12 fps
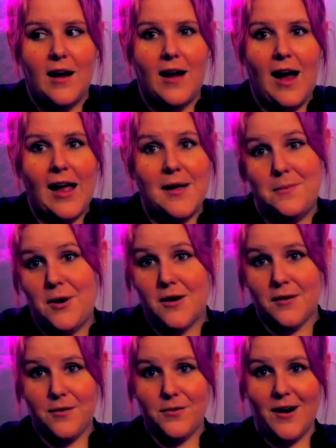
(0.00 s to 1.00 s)
I am not
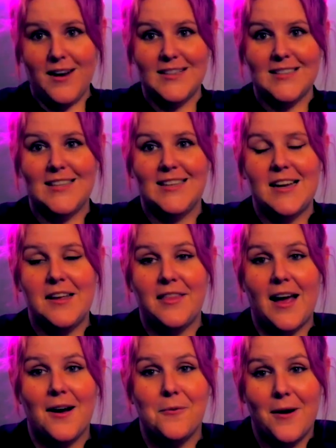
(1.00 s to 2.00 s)
a threat in
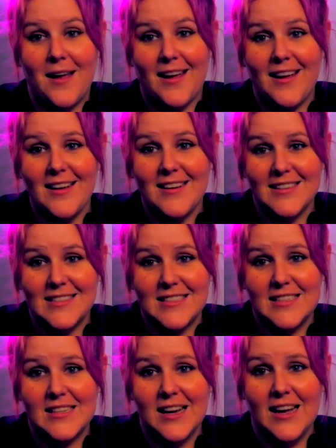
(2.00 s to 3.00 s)
that
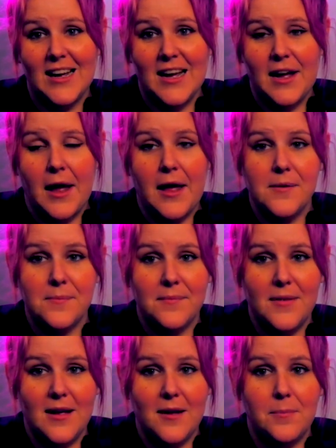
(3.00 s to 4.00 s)
way
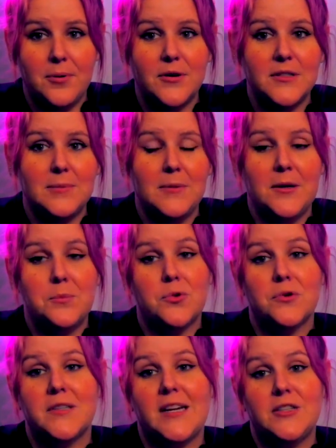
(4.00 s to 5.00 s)
it puts me in
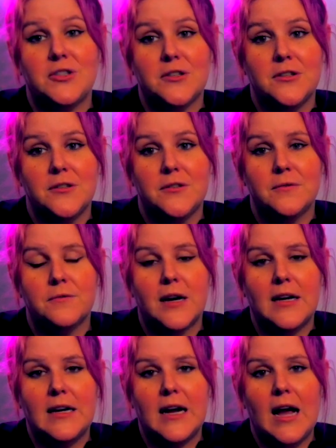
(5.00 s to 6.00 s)
more danger,
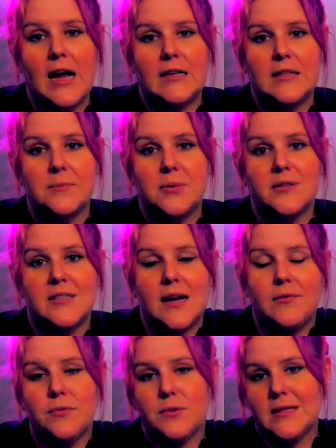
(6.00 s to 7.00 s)
right? And it puts
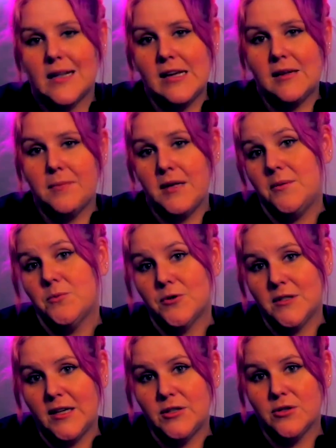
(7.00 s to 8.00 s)
everyone like me in more
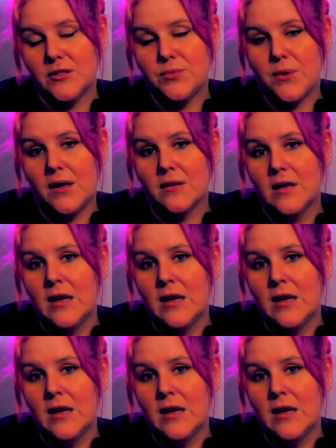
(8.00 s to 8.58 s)
danger as well.